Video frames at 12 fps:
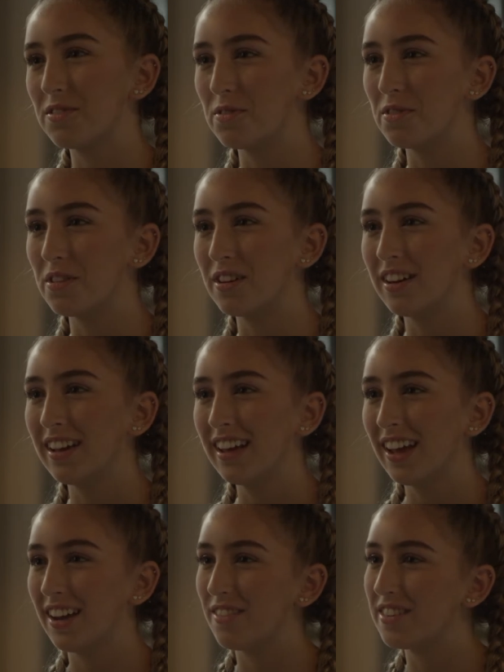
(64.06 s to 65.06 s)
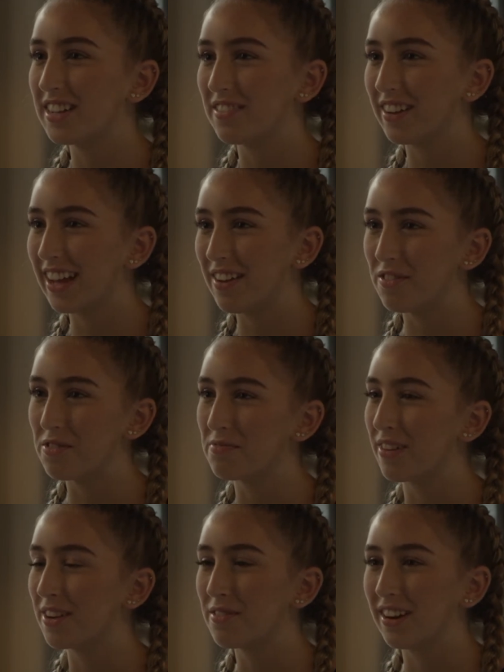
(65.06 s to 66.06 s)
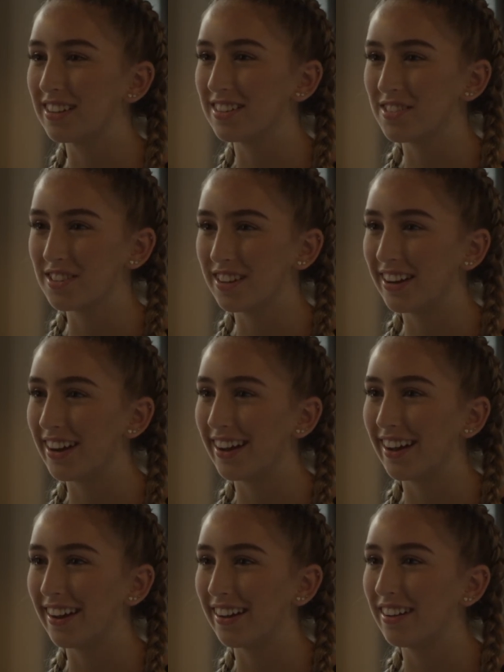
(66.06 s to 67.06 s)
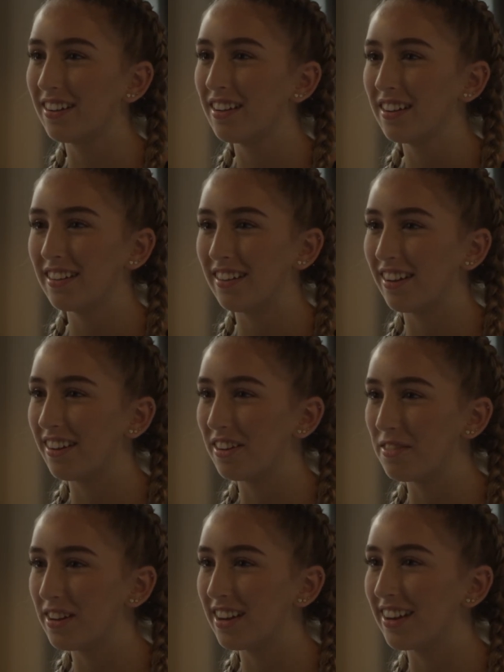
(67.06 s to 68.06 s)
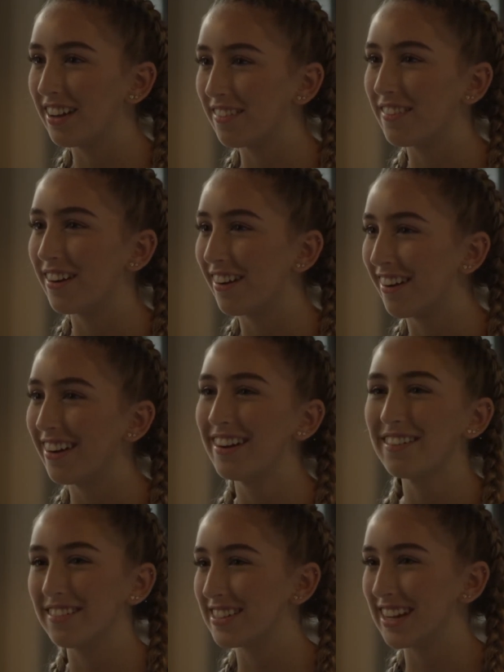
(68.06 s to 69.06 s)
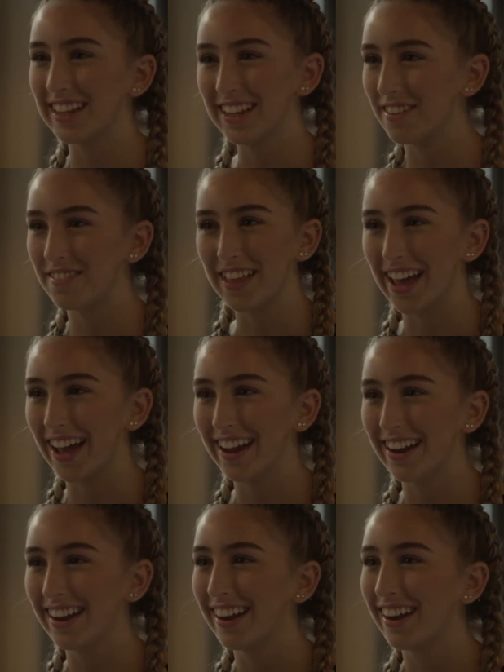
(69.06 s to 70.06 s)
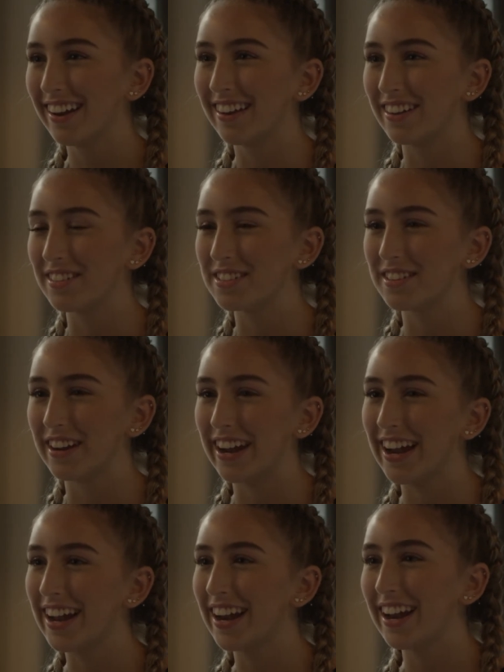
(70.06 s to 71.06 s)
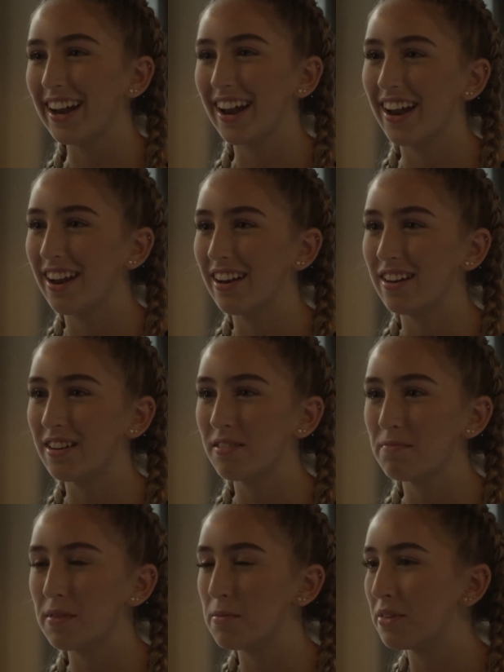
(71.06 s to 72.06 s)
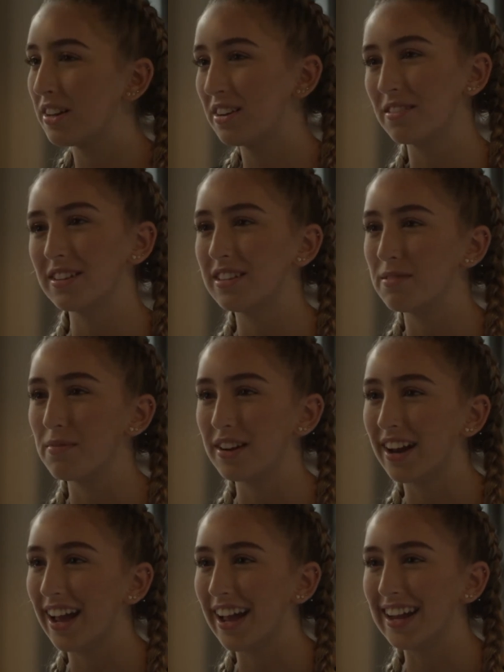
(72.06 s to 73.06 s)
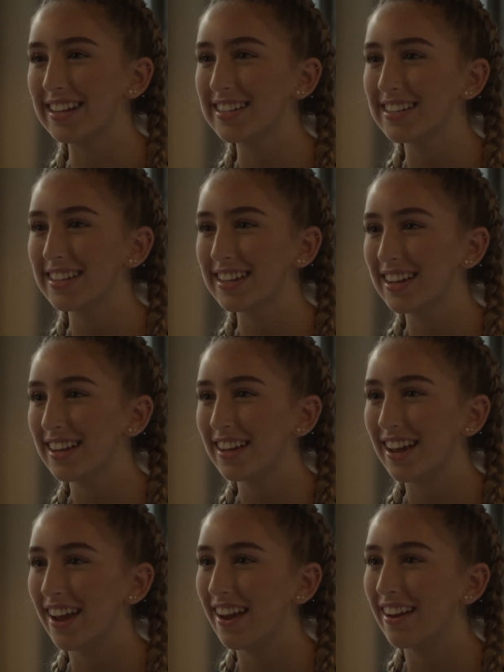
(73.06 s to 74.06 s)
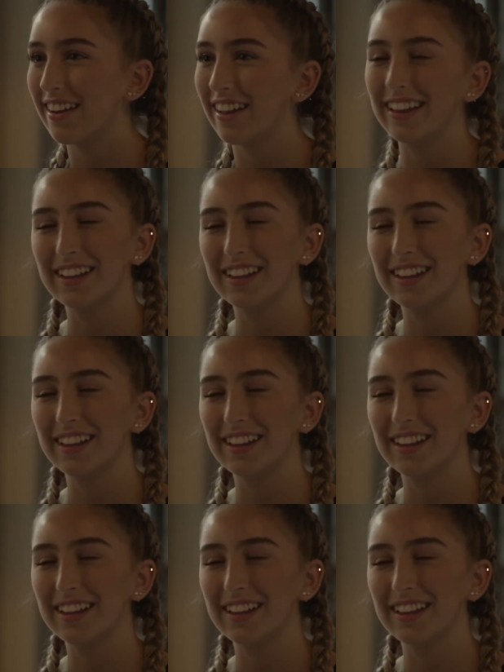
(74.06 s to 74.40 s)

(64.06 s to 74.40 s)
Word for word: cool. Every time I came in with my Cuozzo shirt, I got a Dairy Queen gift card, which I love that. That was great. And people there were super nice, and I